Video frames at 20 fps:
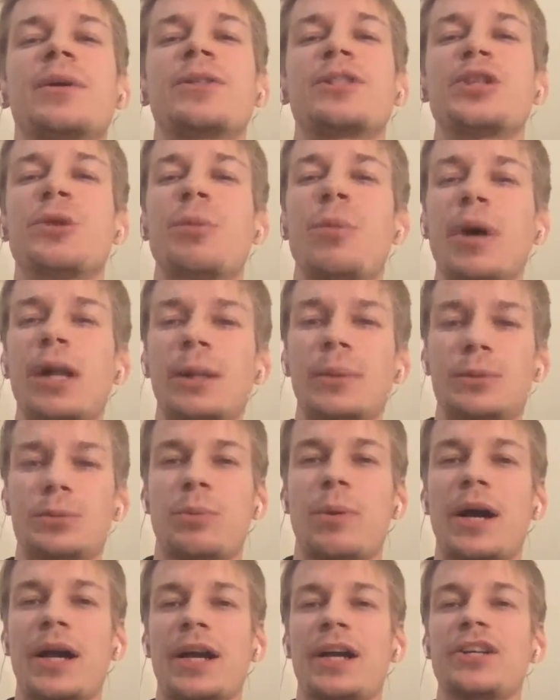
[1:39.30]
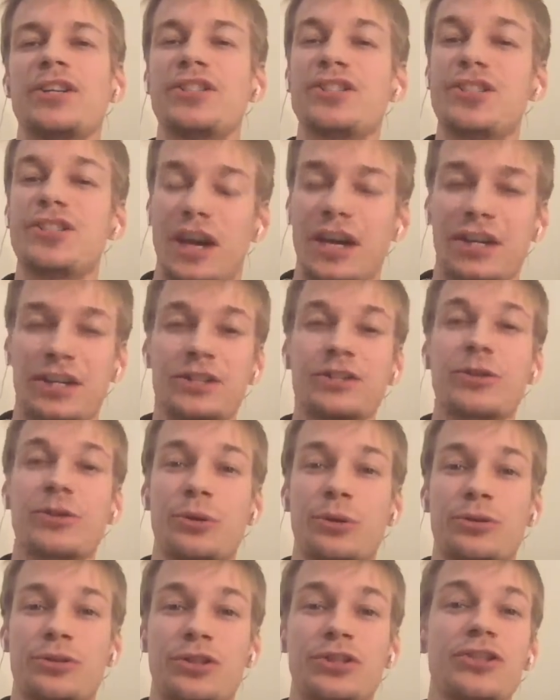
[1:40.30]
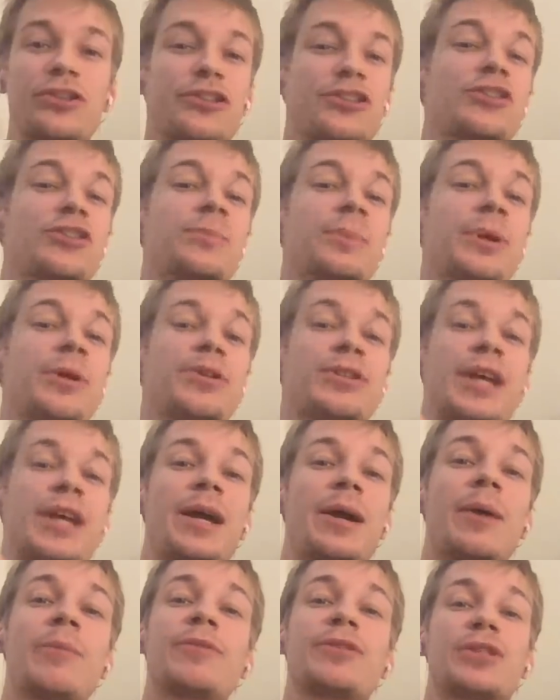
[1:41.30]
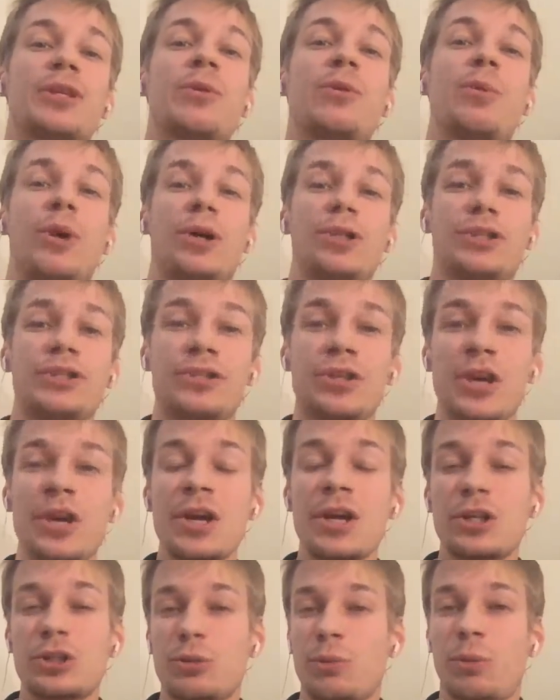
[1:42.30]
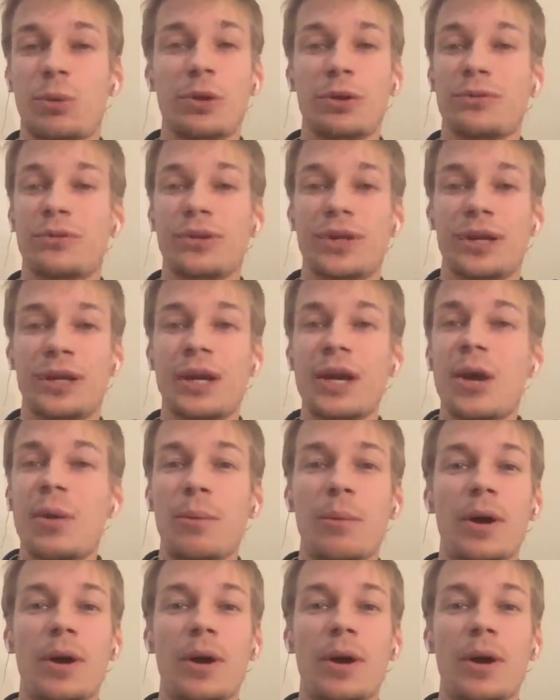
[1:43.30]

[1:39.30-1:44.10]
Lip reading: developed while I dug into those industries, because I obviously wanted to work there,